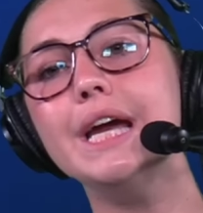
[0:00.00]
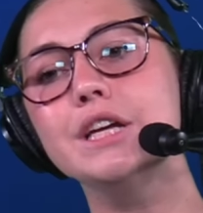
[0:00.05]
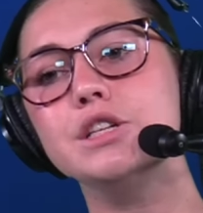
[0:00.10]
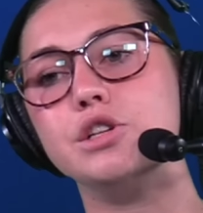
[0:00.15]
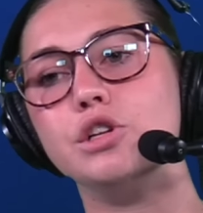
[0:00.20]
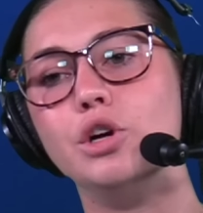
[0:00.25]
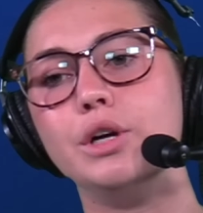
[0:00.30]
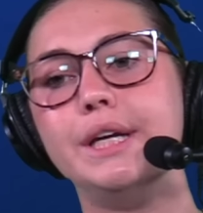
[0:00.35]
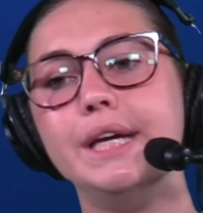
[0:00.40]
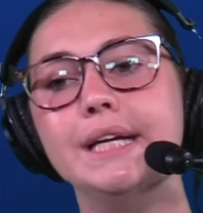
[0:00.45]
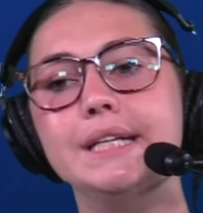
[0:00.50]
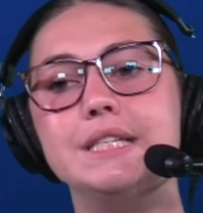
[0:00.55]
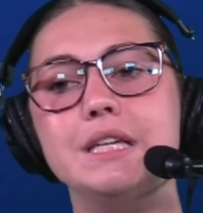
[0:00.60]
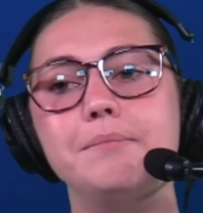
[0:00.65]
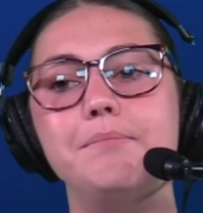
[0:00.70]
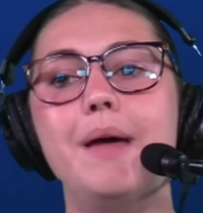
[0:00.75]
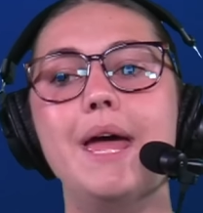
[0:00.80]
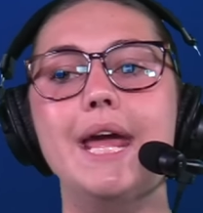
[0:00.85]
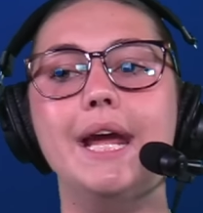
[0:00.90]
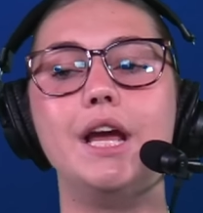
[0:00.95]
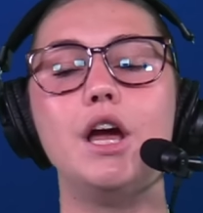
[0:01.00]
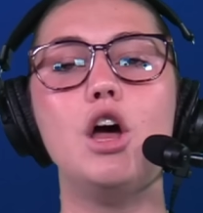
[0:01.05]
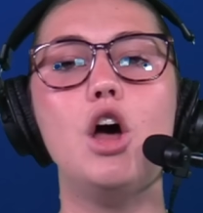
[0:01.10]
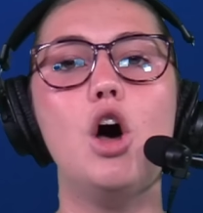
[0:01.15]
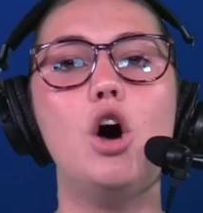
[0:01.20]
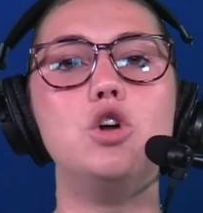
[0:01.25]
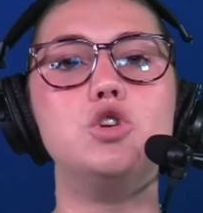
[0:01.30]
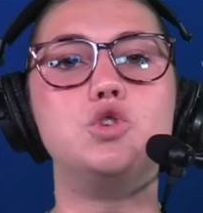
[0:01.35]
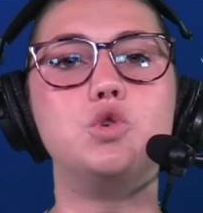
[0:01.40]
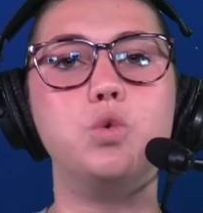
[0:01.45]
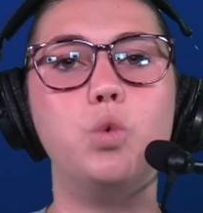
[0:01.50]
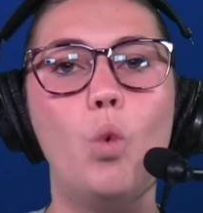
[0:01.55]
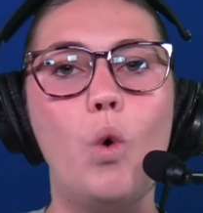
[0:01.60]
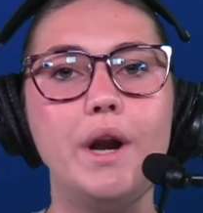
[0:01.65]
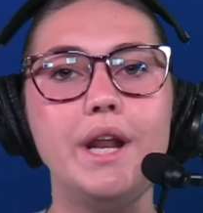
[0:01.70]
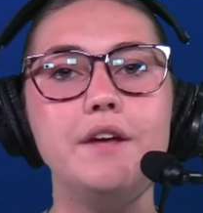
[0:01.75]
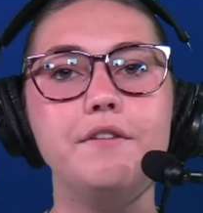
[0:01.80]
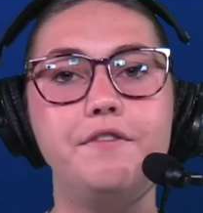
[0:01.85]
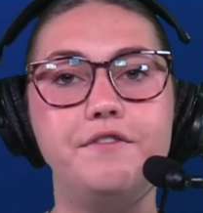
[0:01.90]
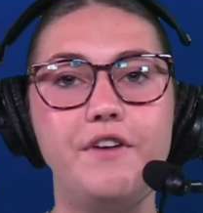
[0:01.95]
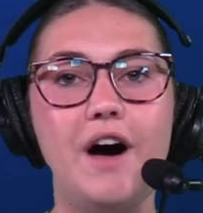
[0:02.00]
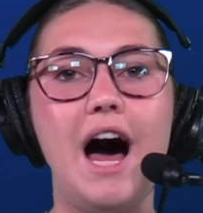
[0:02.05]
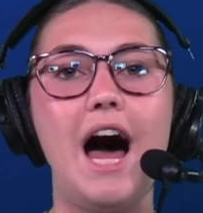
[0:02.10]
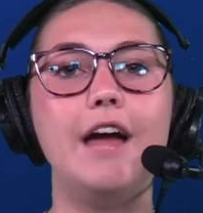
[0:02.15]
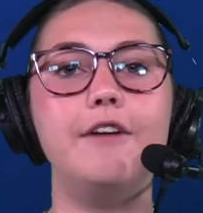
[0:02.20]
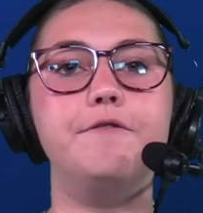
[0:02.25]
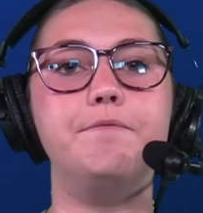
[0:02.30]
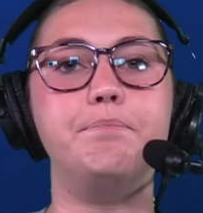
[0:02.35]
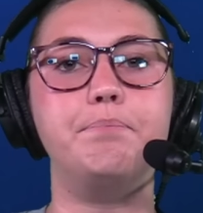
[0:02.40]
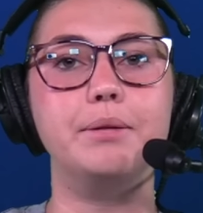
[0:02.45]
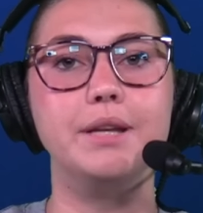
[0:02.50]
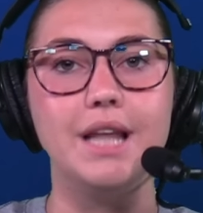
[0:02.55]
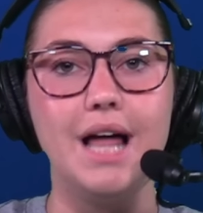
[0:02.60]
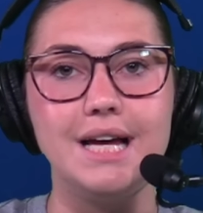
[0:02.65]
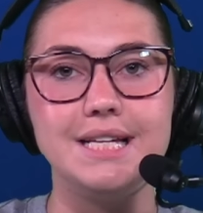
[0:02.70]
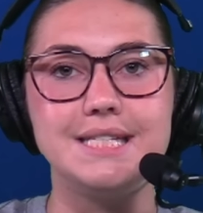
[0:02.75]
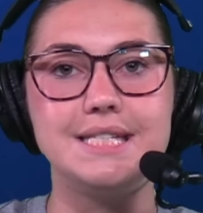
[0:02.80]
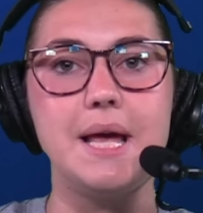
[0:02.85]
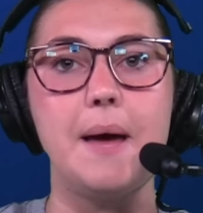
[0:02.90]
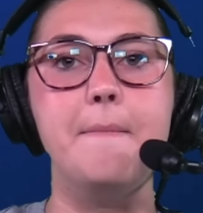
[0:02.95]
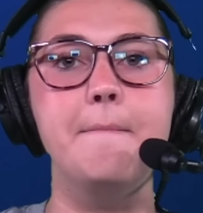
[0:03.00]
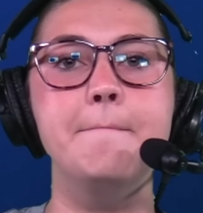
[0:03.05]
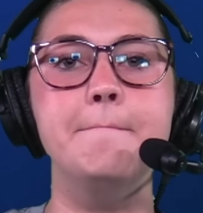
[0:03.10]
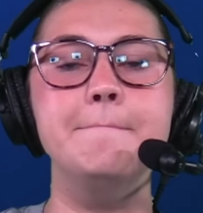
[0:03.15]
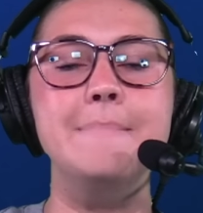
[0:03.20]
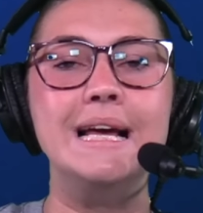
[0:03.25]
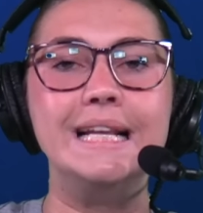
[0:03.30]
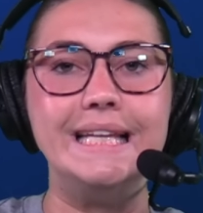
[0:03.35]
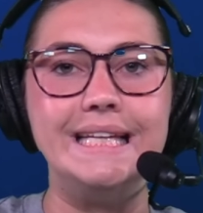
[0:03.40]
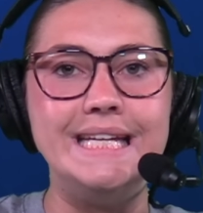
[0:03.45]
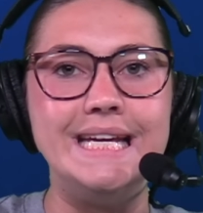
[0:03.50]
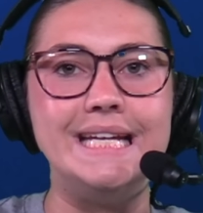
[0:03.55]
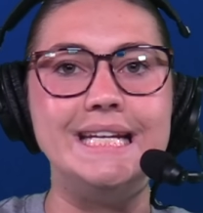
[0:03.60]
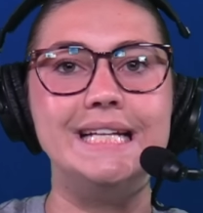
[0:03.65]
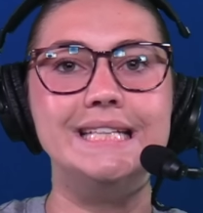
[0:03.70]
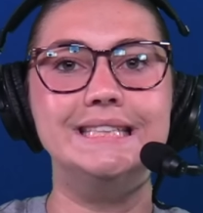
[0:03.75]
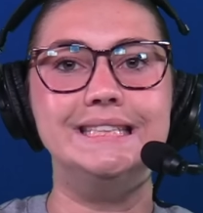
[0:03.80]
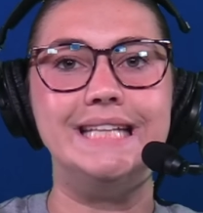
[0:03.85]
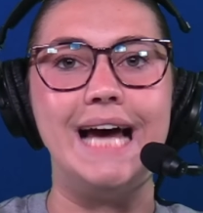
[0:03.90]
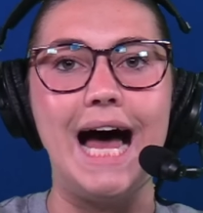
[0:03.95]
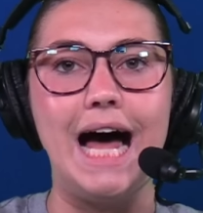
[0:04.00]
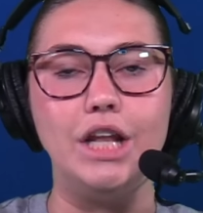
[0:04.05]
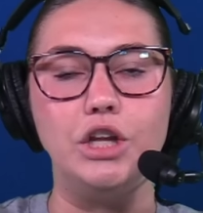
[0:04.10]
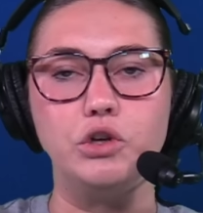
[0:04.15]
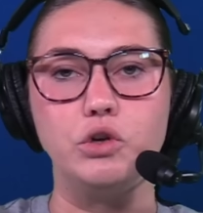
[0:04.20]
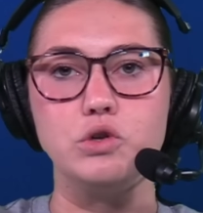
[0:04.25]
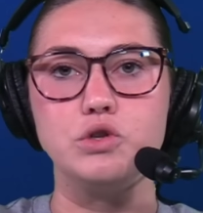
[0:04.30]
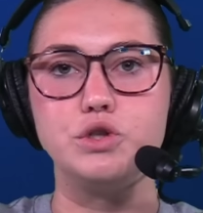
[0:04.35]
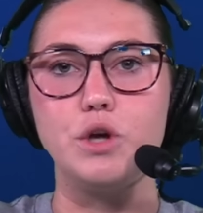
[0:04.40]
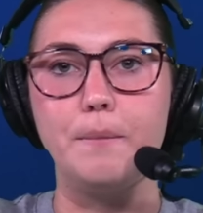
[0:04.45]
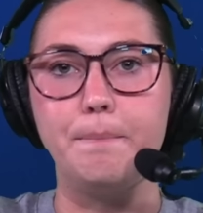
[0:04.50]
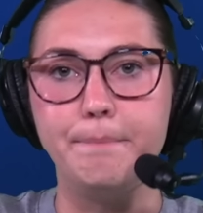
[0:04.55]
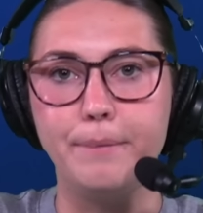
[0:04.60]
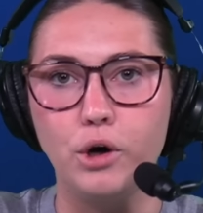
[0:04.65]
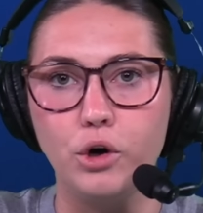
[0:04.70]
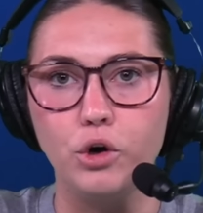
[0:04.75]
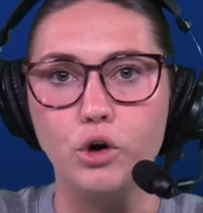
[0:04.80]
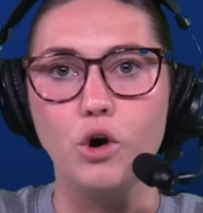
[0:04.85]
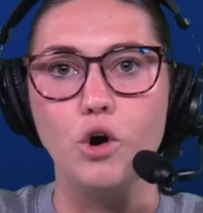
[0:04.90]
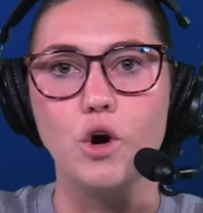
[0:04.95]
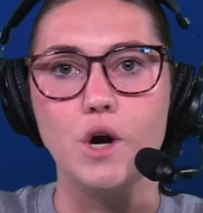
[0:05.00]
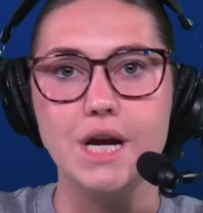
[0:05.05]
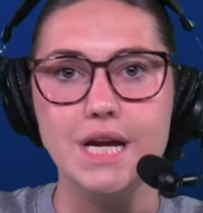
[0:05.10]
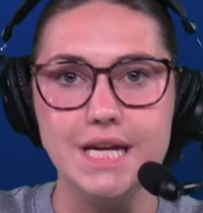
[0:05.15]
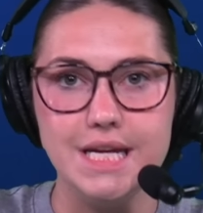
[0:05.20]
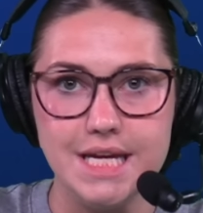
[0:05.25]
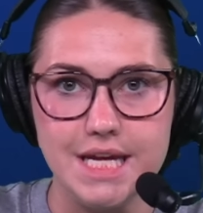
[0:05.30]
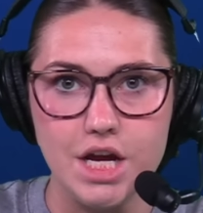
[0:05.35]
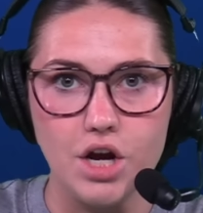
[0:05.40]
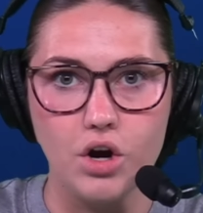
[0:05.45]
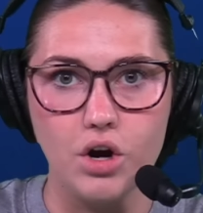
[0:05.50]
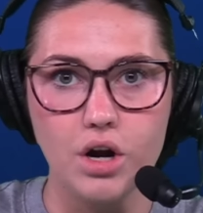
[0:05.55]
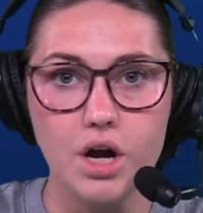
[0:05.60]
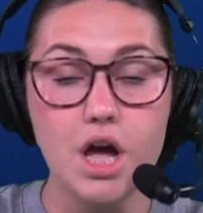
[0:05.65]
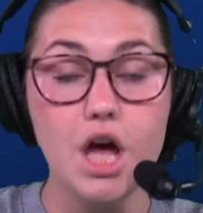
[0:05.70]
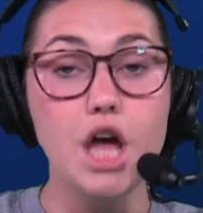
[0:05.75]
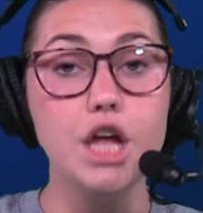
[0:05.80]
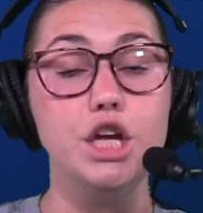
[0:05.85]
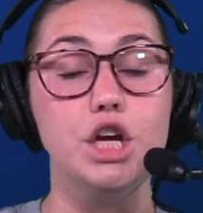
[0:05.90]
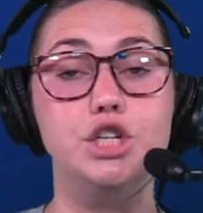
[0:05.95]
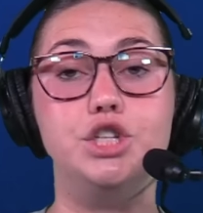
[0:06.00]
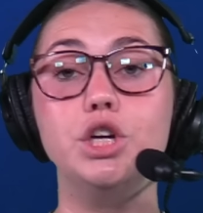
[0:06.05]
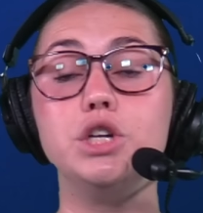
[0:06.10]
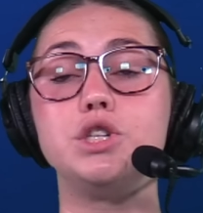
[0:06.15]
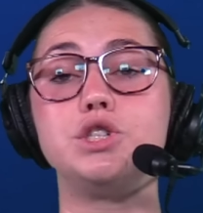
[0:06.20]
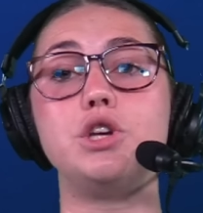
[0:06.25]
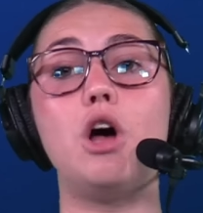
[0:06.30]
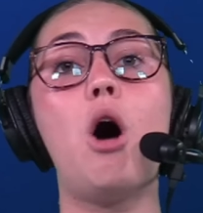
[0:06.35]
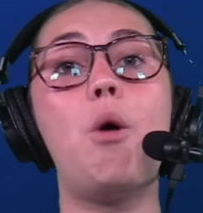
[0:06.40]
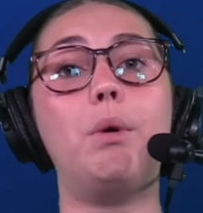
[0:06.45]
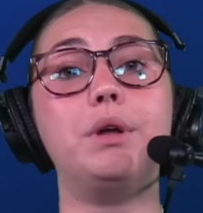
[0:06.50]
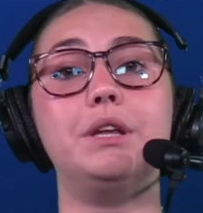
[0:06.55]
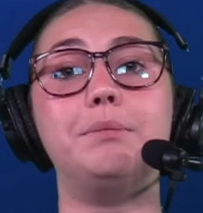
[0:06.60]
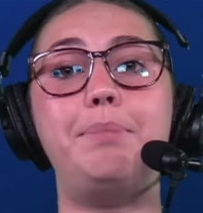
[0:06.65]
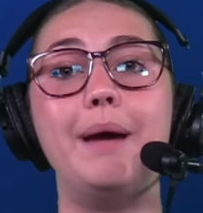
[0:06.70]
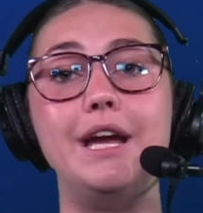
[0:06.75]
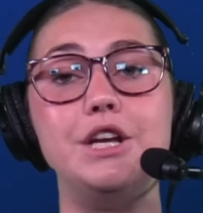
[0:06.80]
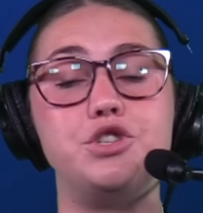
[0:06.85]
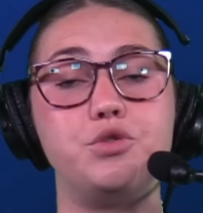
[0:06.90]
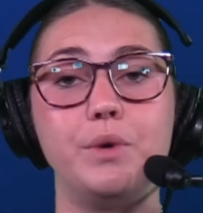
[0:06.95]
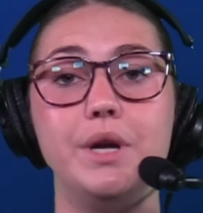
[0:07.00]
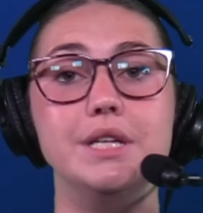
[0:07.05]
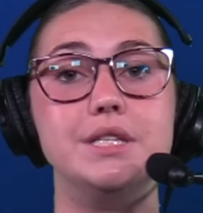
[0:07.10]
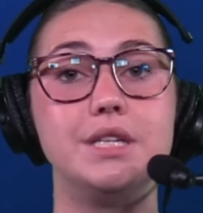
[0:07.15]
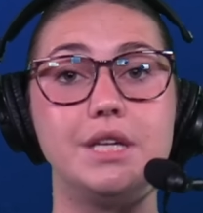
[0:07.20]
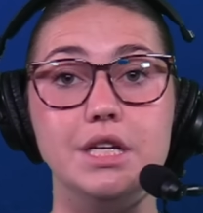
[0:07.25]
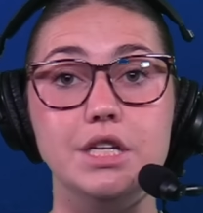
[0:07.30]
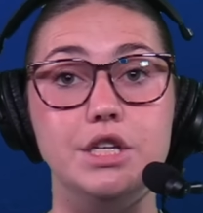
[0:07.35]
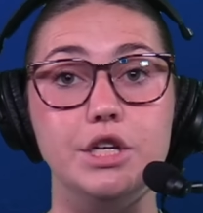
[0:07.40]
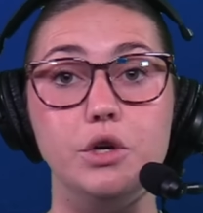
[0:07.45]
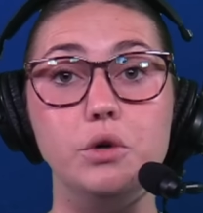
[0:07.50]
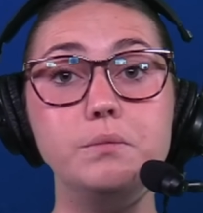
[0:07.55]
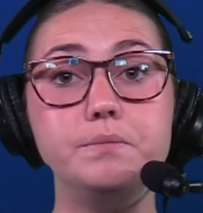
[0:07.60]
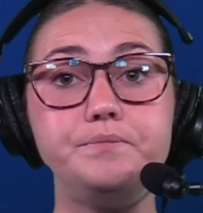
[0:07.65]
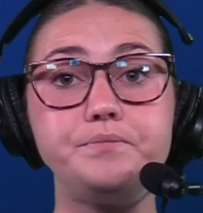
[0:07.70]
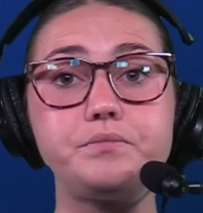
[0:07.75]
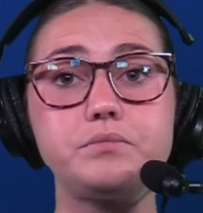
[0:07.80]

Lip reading: is looking to make $25-plus million per year. You just saw what the Patriots can do.